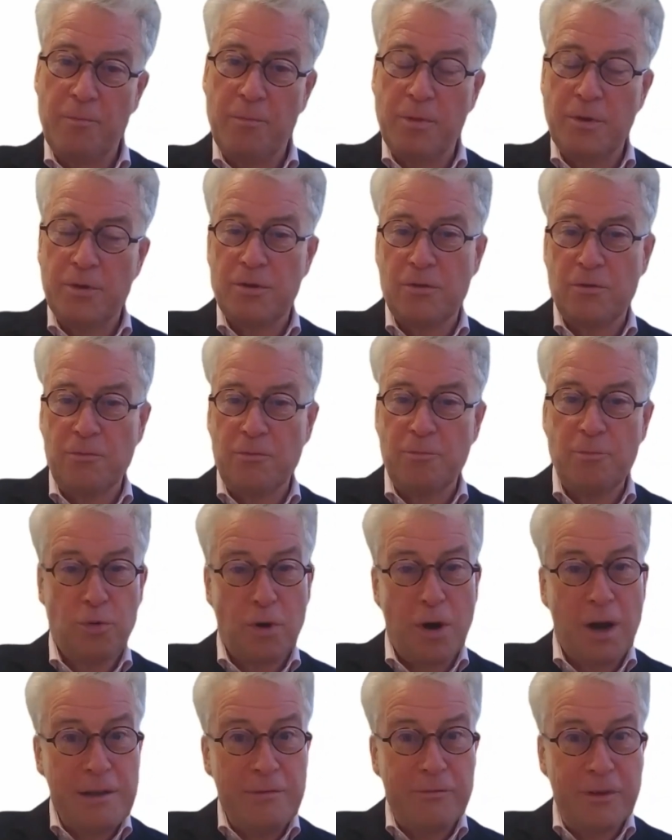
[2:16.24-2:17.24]
sort of
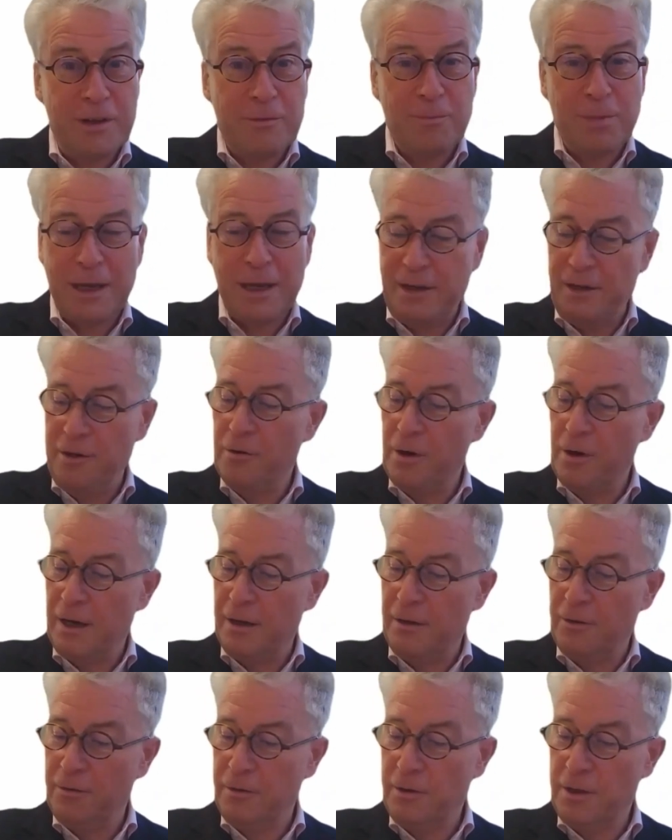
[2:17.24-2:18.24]
private
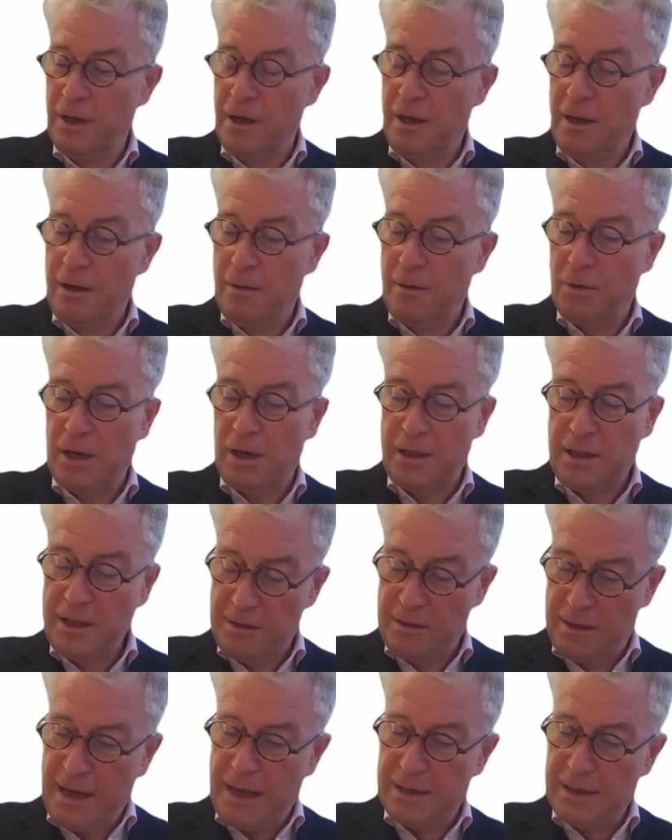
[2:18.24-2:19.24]
playground. But I
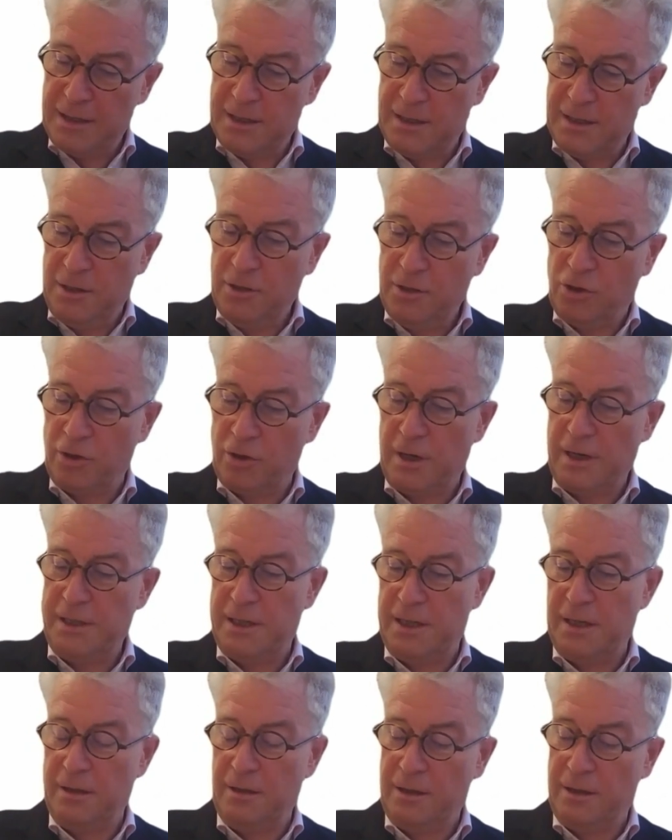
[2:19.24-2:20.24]
think that's an
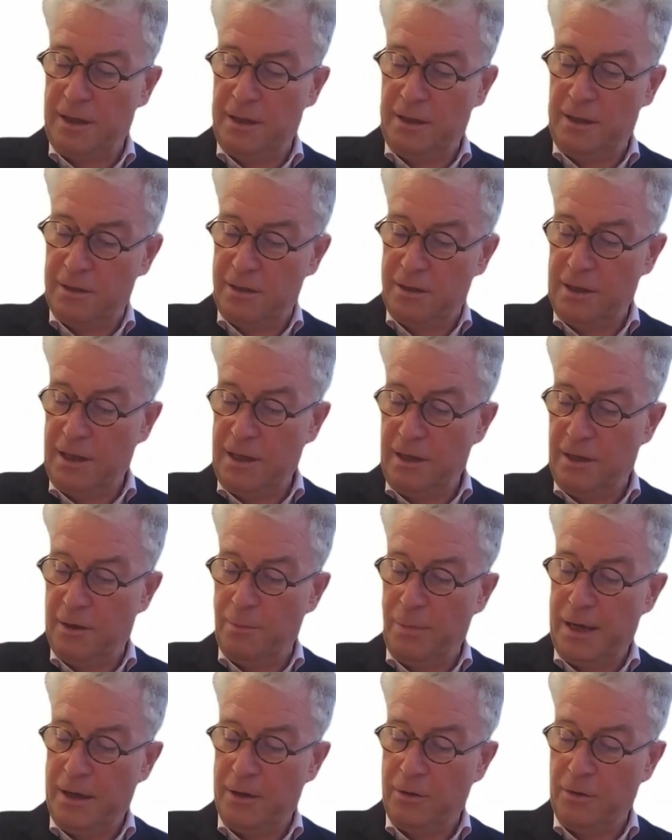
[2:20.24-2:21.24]
interesting thing to think
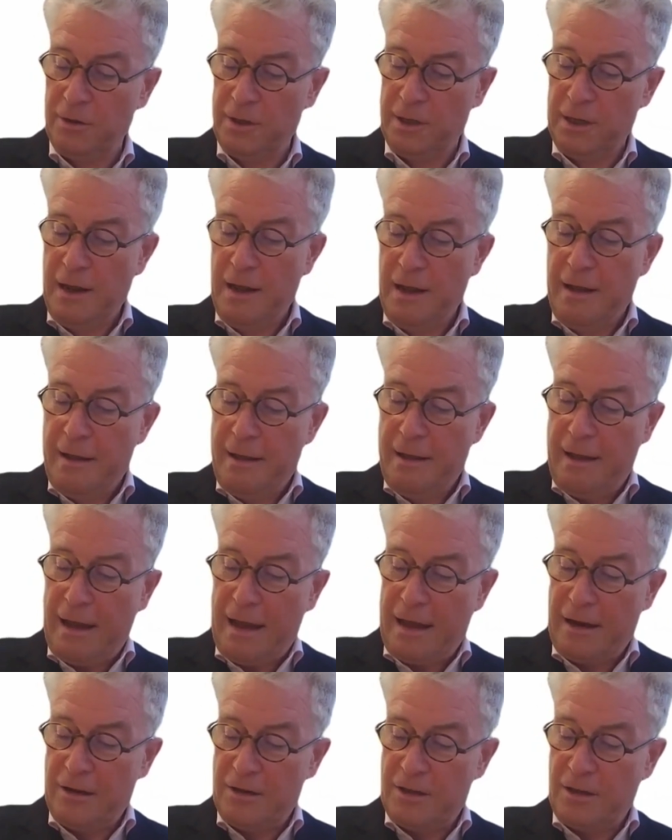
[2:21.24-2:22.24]
about.
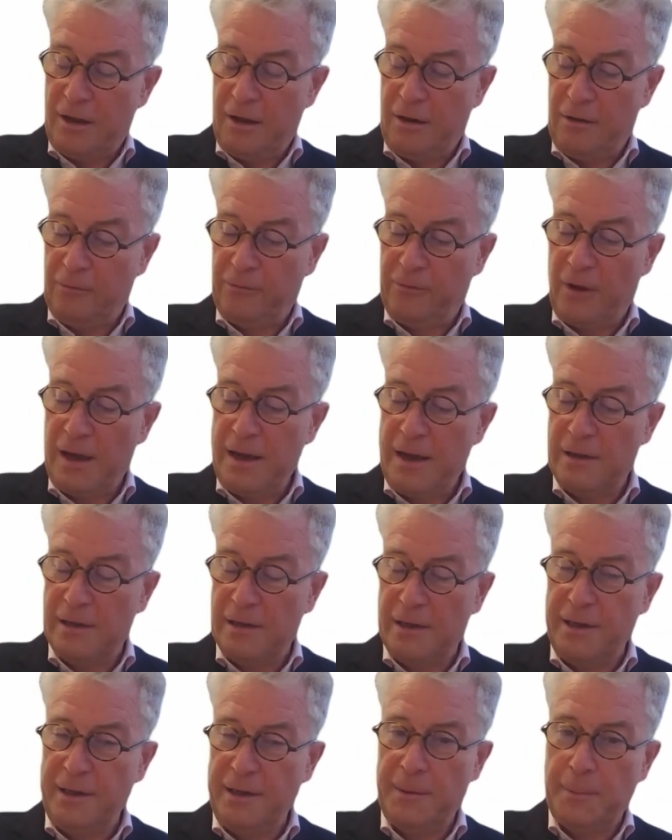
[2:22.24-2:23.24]
And
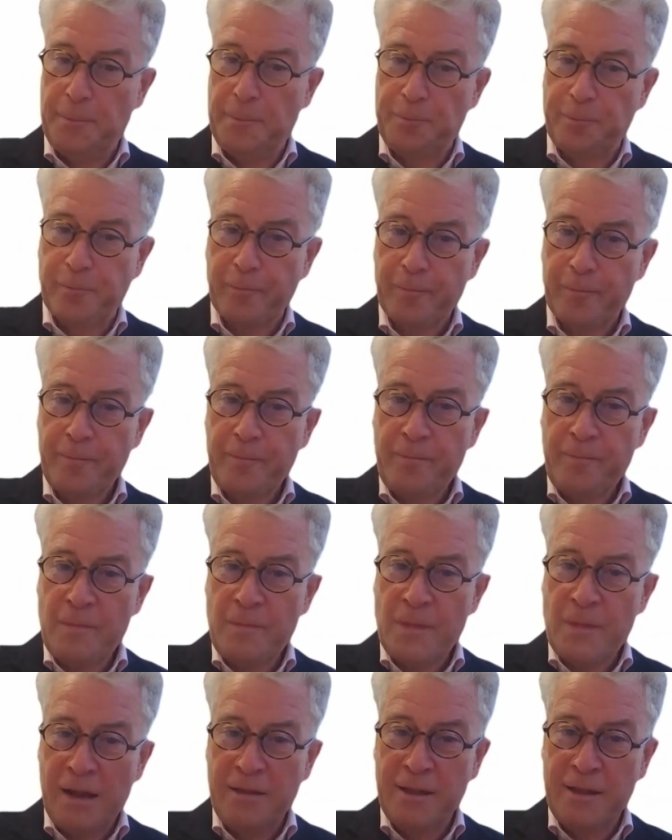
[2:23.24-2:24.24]
finally,
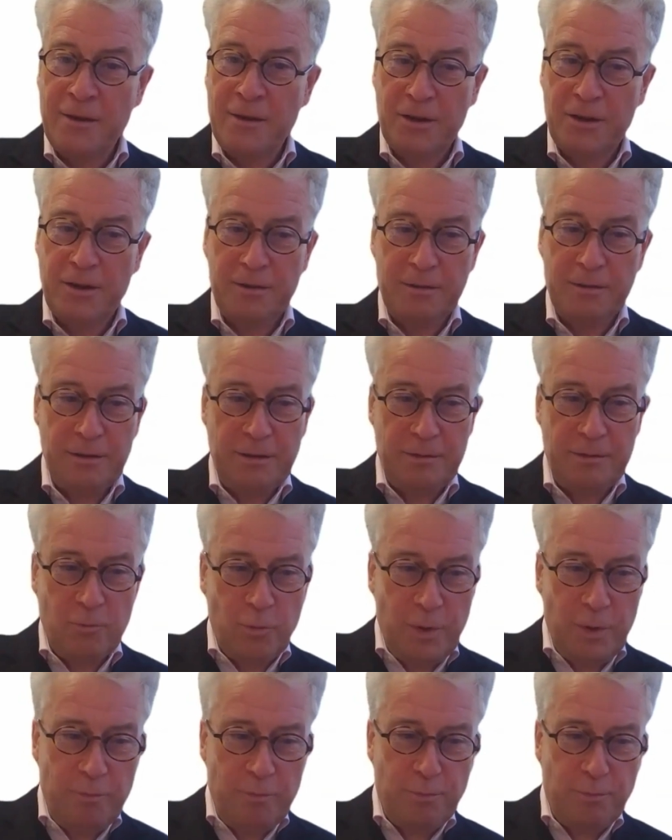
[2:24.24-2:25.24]
I think
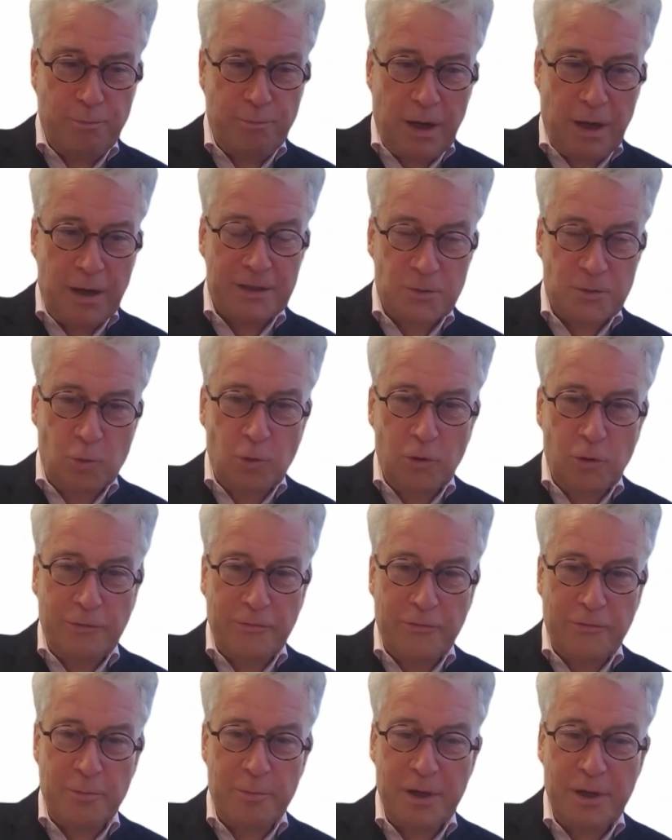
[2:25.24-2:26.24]
we pass all
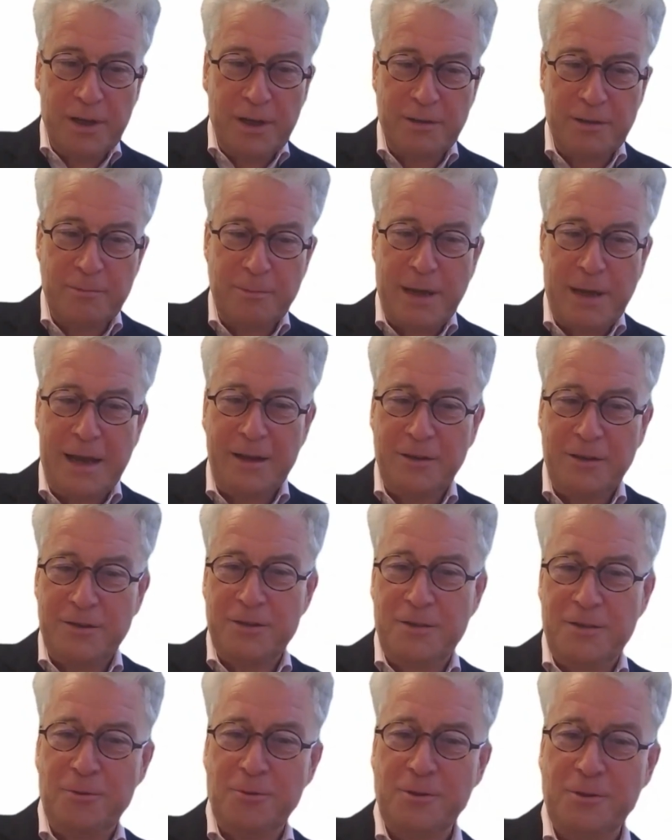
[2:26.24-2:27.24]
of the burden back to
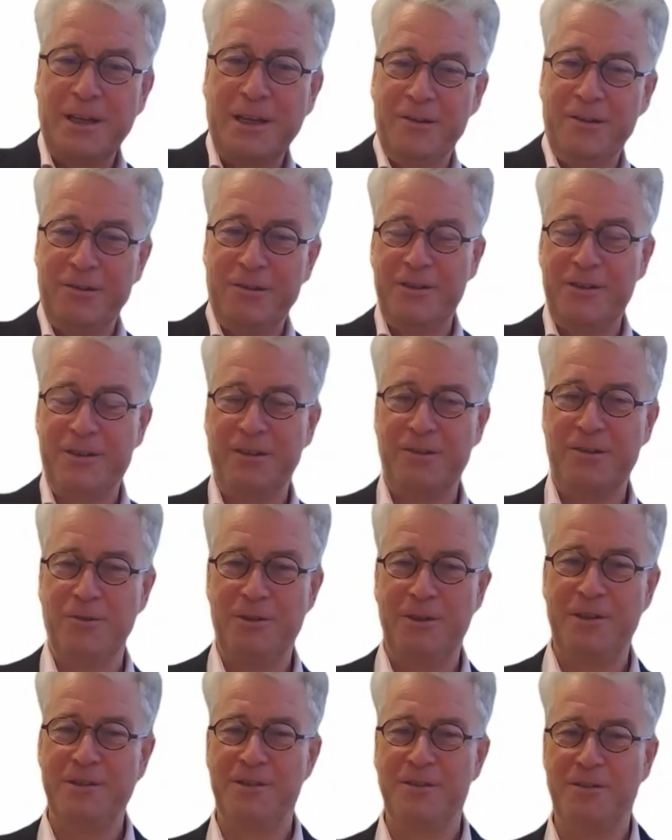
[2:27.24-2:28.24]
Jordanka and to our
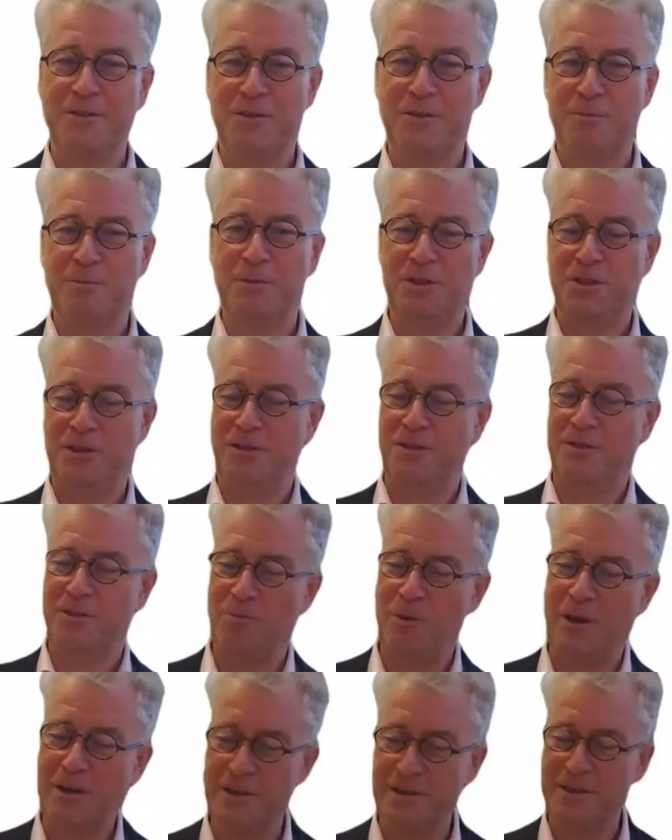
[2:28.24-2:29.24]
colleagues in the Commission, as
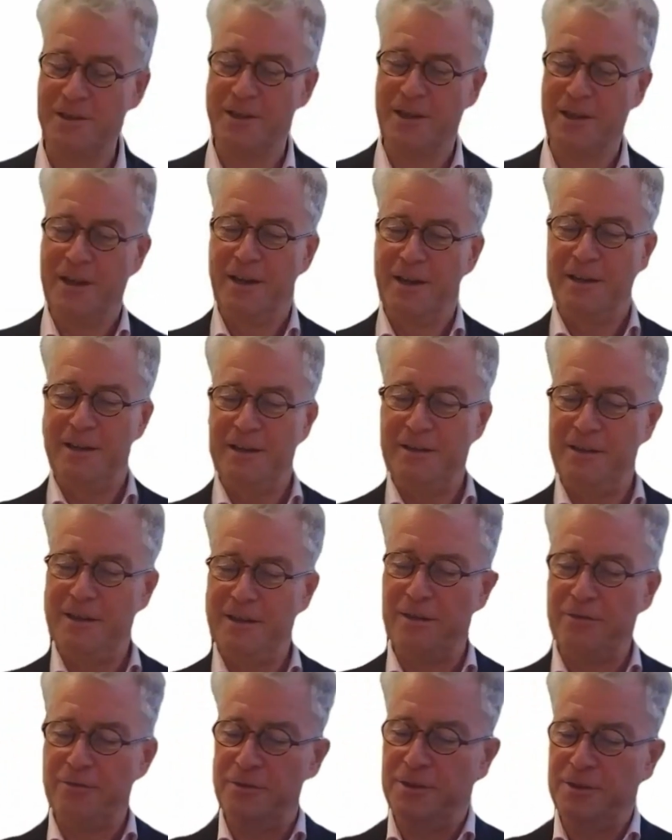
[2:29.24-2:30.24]
well as in the
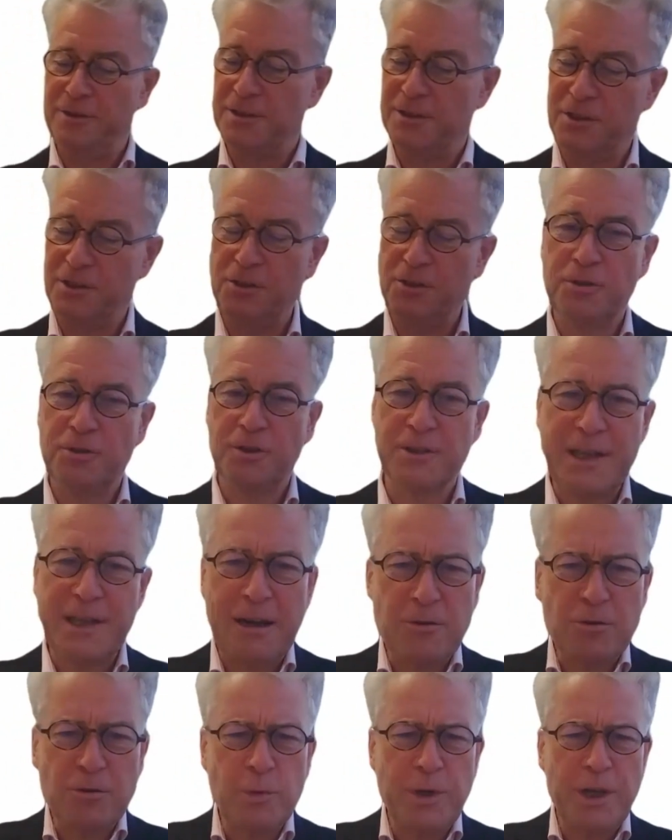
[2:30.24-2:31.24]
other institutions.
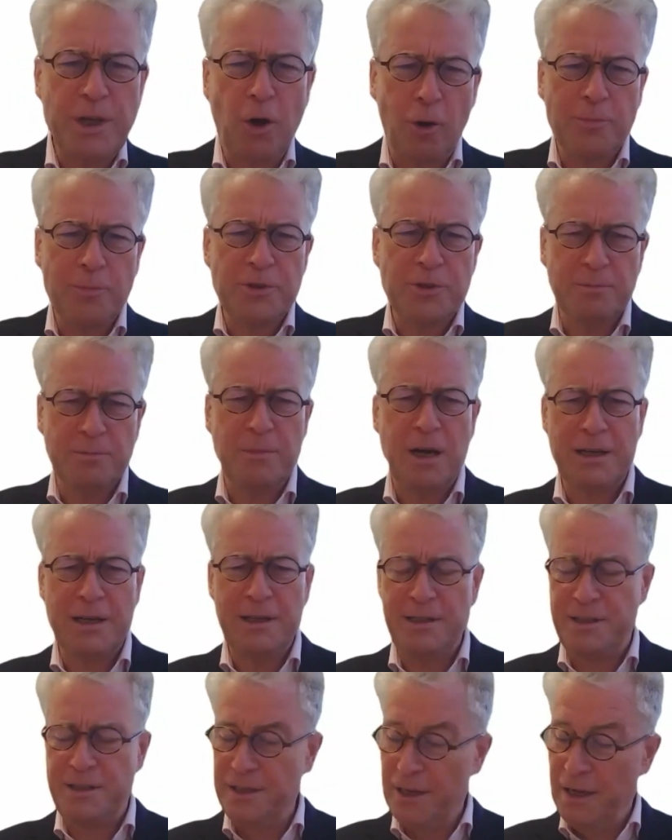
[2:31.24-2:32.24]
How do we
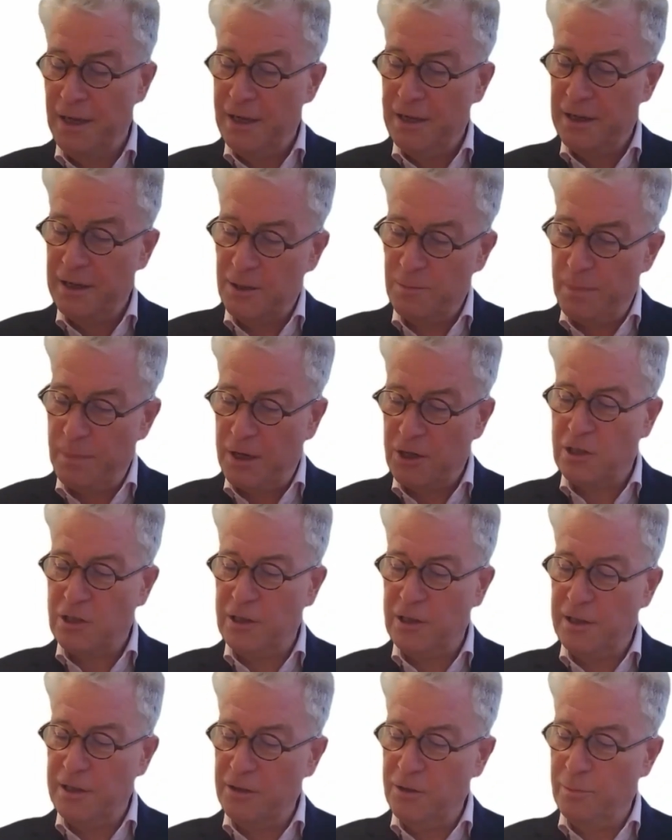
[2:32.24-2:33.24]
optimize,
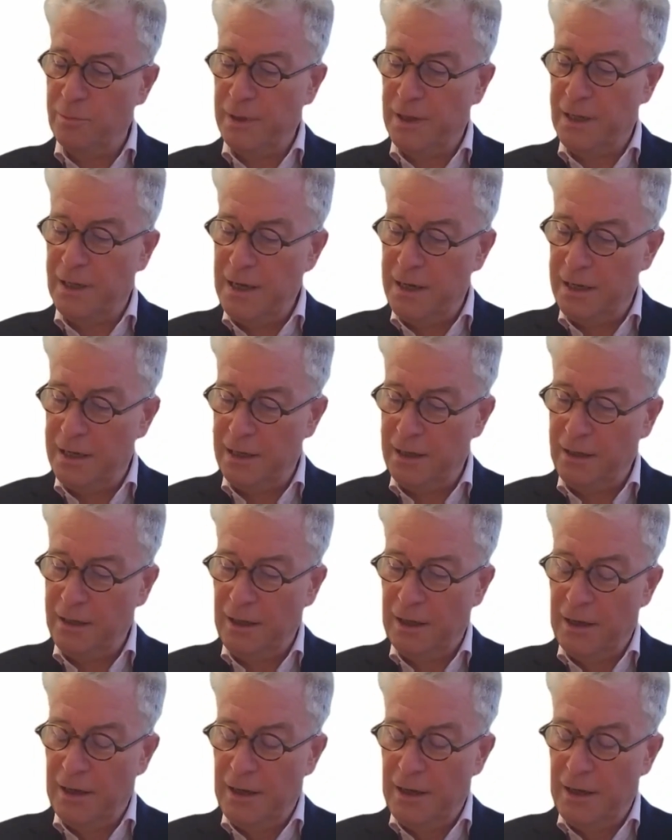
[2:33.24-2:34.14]
especially at the beginning?